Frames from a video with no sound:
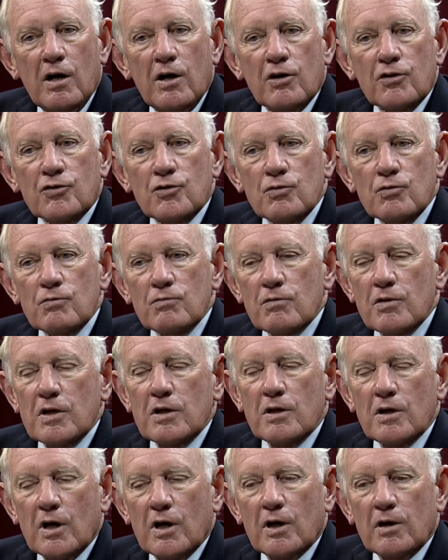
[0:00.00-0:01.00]
do
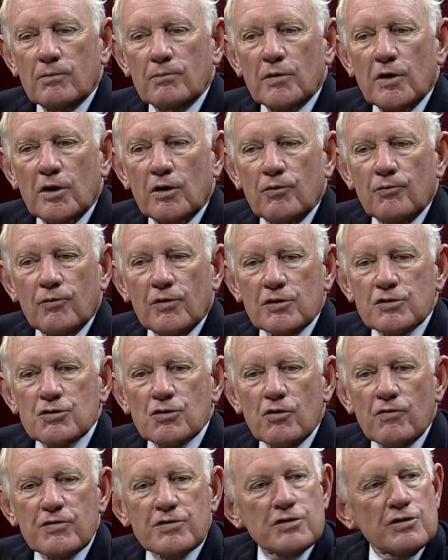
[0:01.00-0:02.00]
the
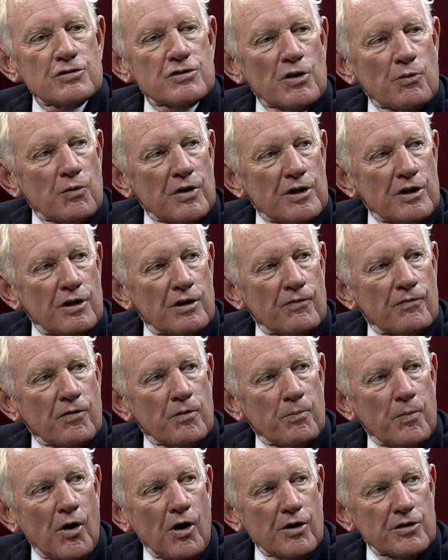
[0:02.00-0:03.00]
services that we needed for
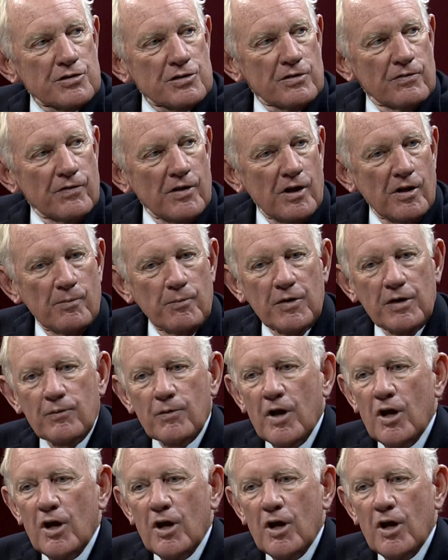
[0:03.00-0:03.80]
parks development.